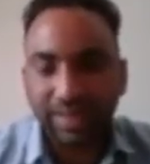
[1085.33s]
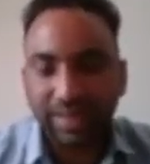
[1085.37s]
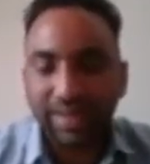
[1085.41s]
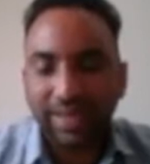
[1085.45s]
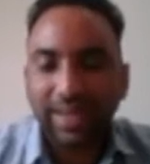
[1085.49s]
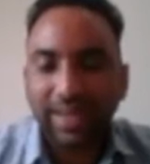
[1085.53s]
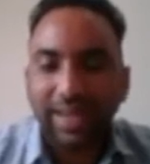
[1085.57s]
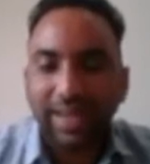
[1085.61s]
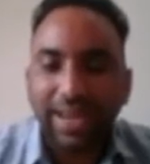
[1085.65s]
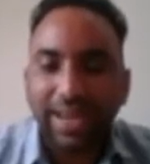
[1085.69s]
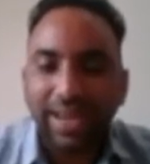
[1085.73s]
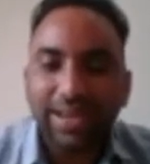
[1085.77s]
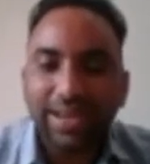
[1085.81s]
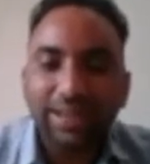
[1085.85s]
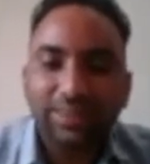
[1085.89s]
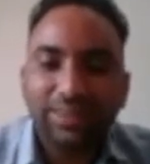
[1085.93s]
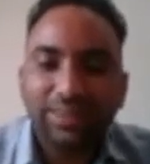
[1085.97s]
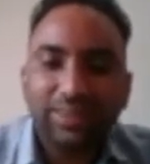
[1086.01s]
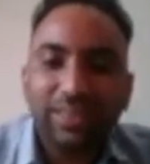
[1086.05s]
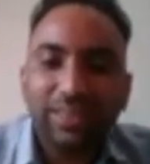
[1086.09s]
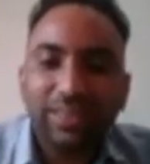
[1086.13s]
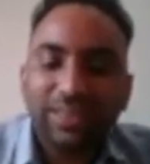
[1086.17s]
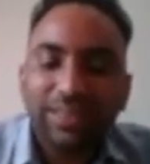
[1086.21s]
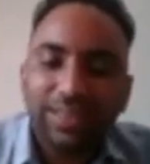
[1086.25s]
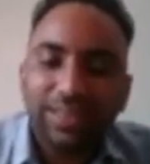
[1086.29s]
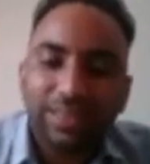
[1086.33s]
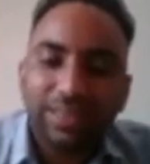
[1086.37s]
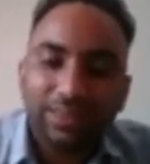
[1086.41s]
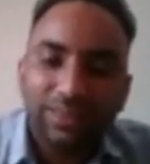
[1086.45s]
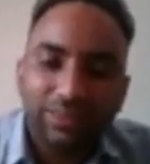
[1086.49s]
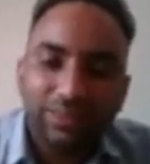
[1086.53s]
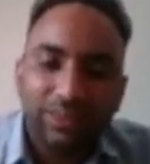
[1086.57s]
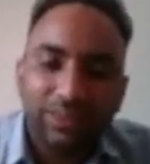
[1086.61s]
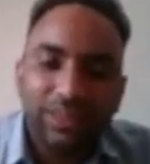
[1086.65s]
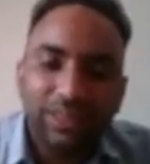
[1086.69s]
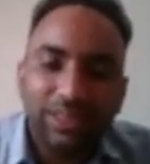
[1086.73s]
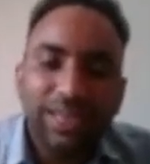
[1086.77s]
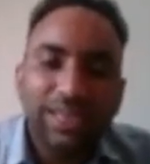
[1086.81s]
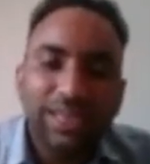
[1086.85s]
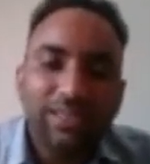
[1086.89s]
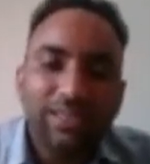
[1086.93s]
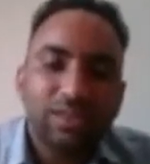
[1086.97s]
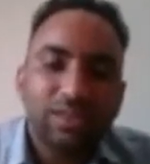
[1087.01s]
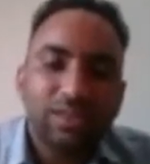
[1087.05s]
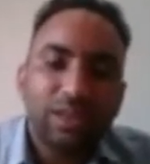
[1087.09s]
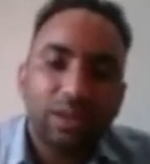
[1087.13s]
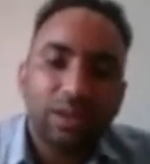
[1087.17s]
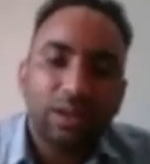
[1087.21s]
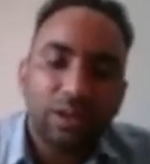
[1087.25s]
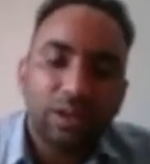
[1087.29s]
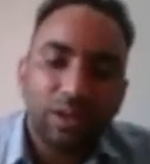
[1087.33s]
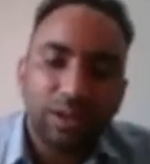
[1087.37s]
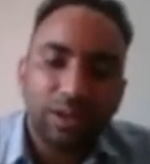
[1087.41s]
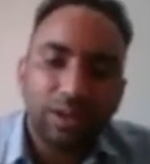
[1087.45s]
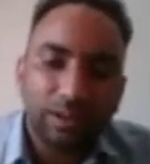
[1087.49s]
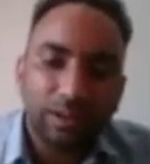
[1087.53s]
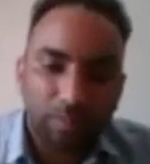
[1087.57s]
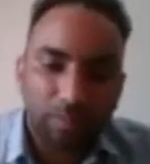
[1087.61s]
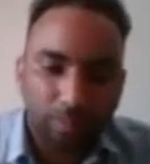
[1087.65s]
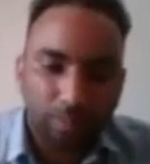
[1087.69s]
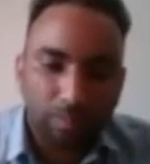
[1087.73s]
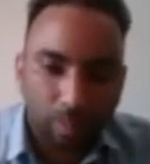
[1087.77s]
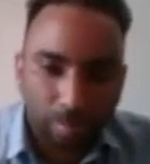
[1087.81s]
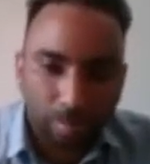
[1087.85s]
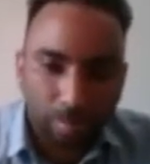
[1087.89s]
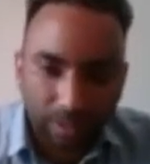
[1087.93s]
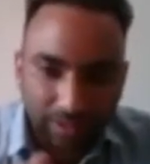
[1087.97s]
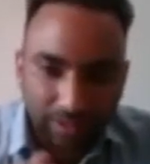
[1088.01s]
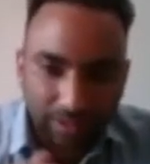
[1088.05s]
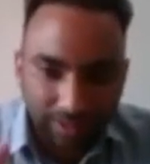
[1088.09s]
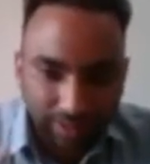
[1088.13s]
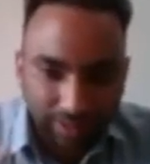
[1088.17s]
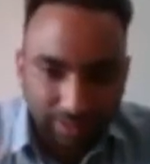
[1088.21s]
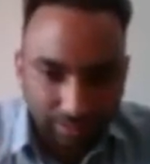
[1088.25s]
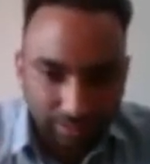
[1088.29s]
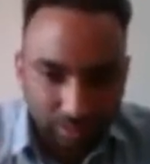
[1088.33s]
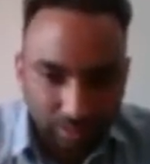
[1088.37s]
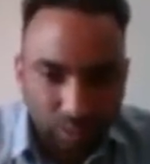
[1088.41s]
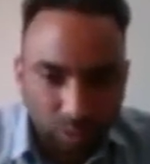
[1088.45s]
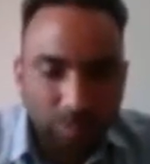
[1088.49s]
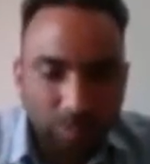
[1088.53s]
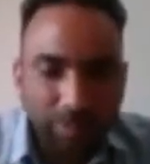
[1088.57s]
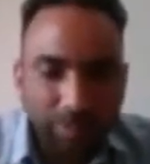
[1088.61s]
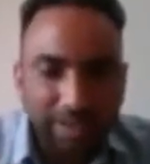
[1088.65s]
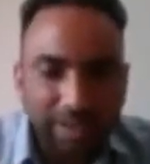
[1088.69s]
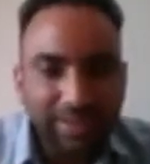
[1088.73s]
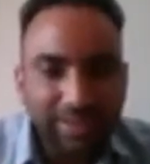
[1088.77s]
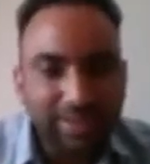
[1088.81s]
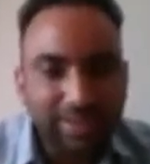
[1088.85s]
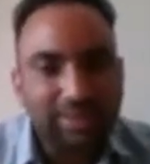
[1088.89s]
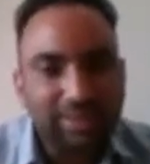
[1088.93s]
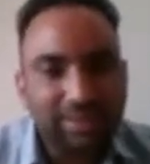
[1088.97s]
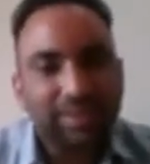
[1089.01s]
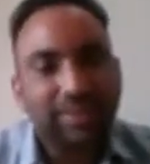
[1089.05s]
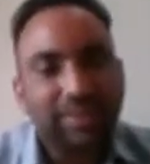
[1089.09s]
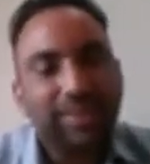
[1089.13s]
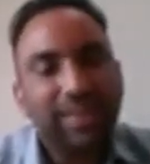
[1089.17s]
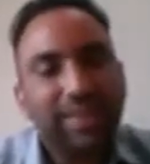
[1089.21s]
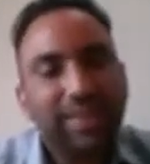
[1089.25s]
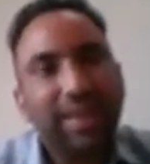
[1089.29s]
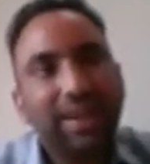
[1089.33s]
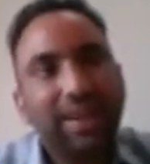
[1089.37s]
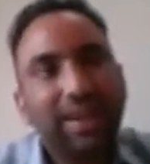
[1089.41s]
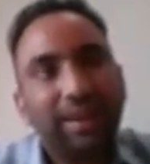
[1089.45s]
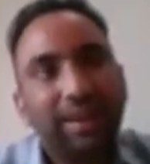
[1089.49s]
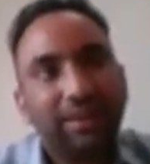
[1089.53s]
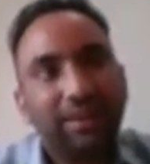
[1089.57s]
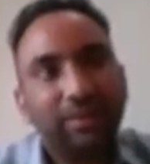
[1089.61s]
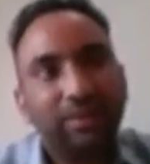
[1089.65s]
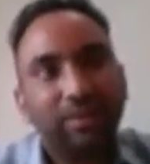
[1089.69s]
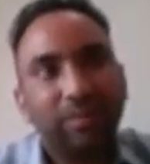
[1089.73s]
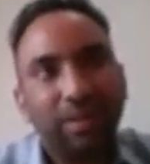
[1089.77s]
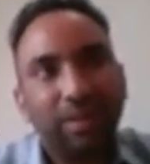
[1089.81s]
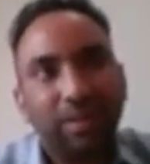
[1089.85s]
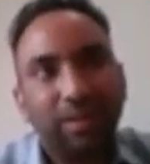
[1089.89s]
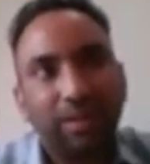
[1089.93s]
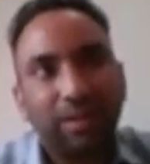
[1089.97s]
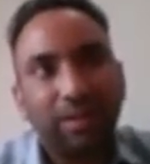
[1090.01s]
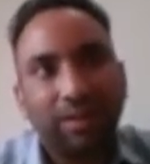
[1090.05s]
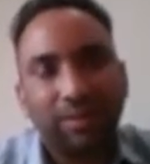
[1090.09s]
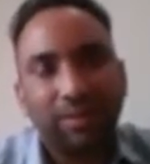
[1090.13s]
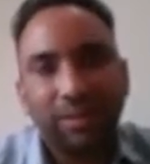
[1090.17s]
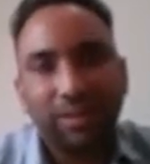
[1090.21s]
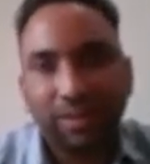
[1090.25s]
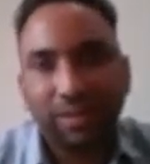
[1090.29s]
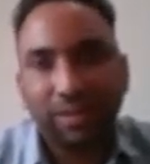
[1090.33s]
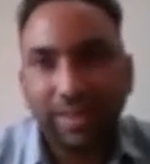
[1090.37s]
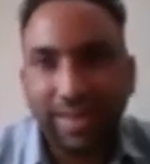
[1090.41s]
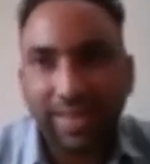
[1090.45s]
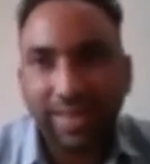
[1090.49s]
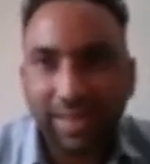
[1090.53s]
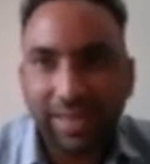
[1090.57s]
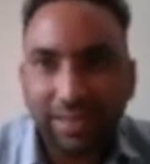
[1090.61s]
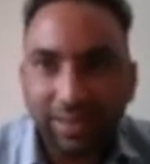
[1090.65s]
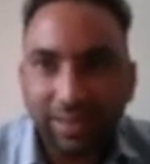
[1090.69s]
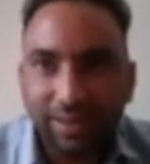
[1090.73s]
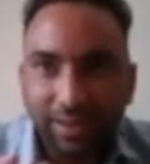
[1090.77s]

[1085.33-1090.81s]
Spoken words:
And these coprinus, they are just like